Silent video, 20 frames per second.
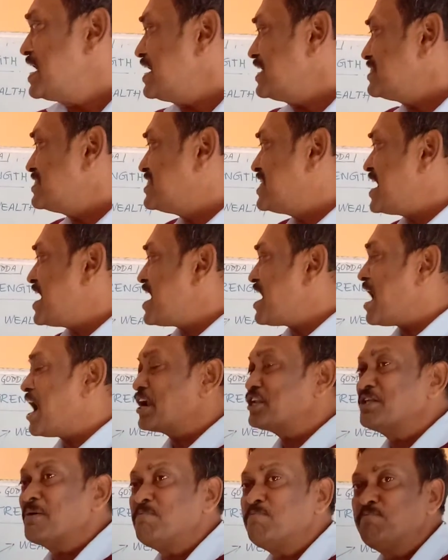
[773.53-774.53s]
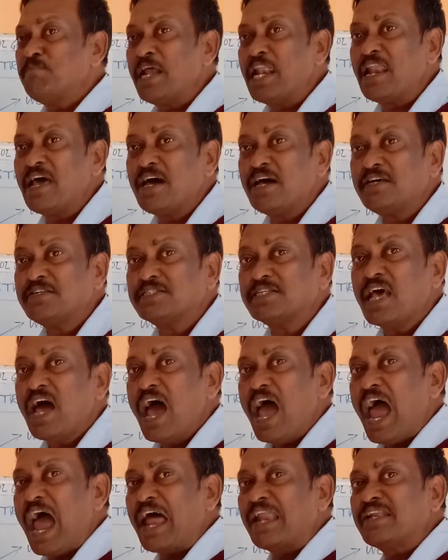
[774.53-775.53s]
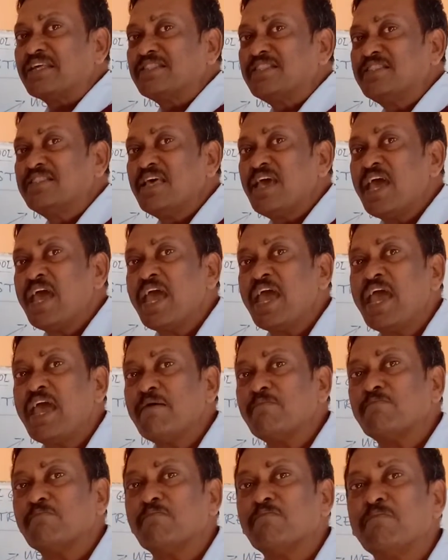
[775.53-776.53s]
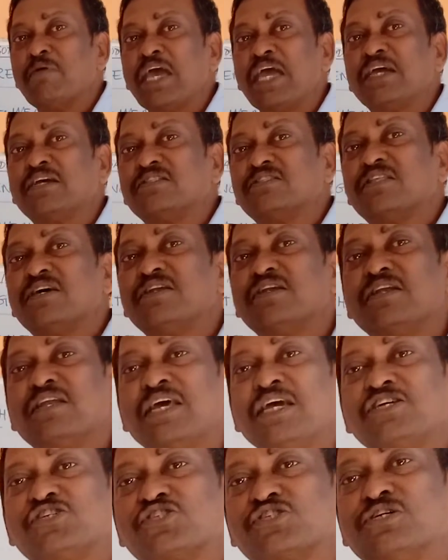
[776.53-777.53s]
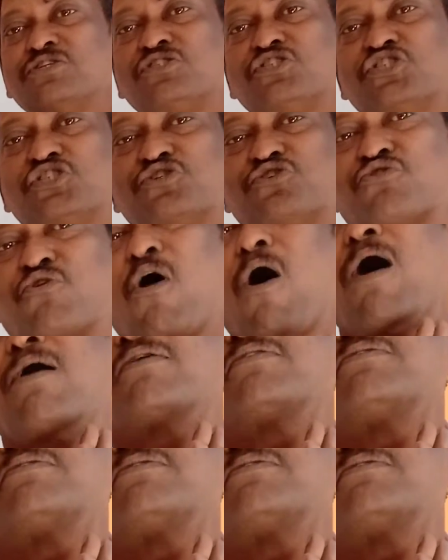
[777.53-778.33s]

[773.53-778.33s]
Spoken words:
They are the pillars and they make the nation strong.